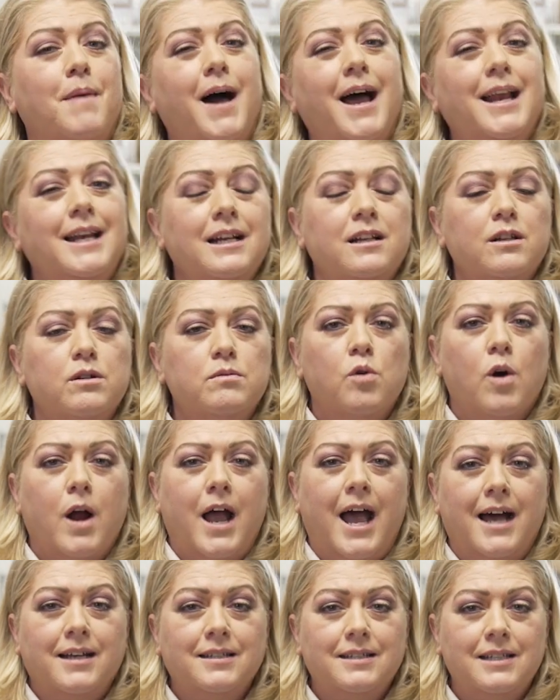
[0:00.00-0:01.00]
might need a little more
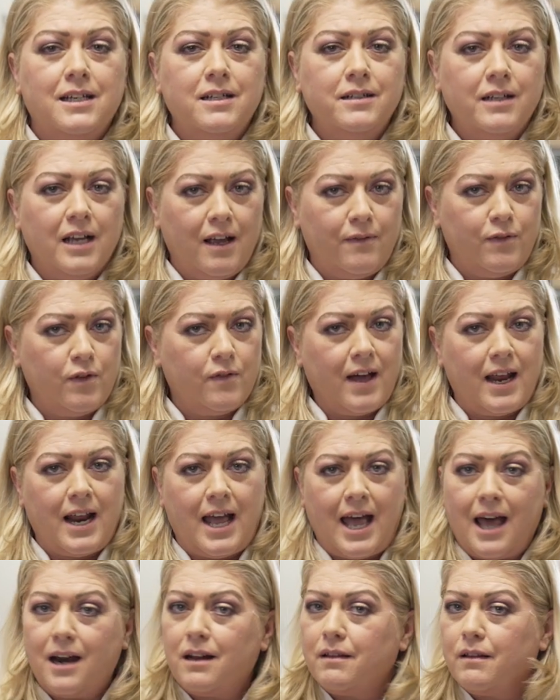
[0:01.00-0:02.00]
acid, if you've got to
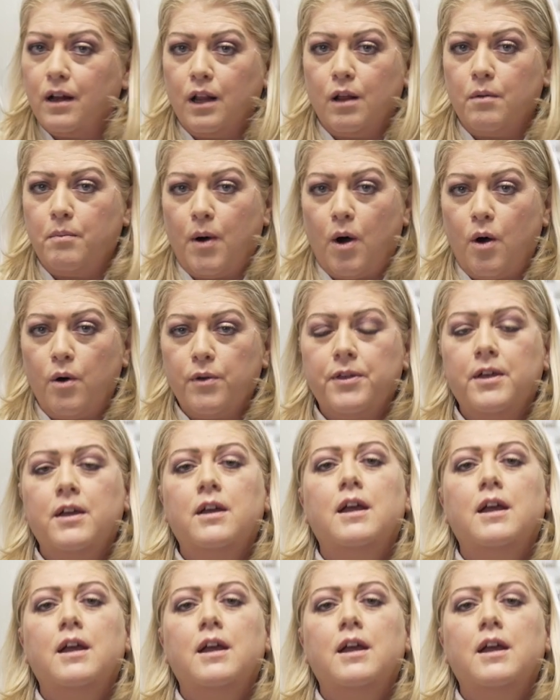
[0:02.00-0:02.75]
add a little of both,